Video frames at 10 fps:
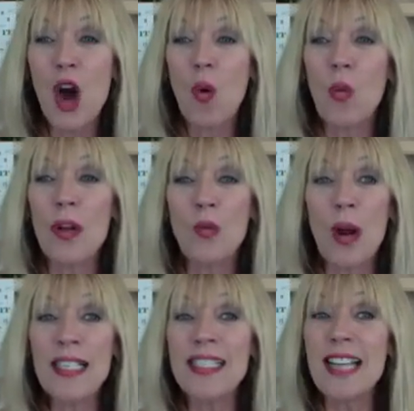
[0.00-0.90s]
When
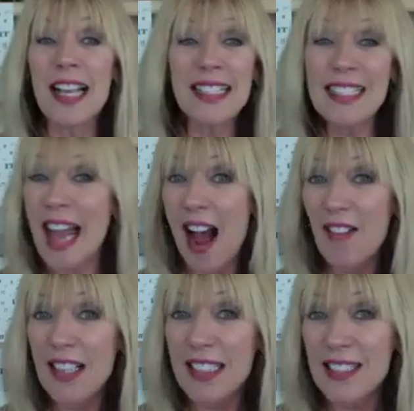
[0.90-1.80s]
one doesn't have
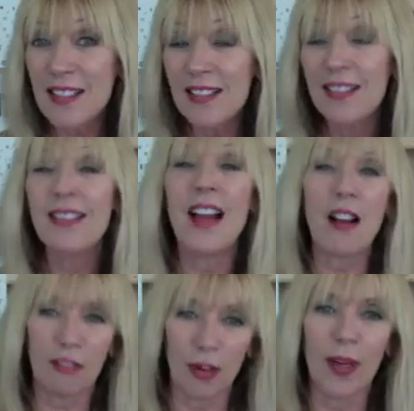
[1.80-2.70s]
it,
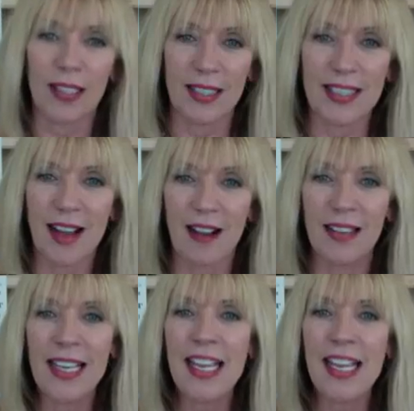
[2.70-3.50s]
everyone can tell.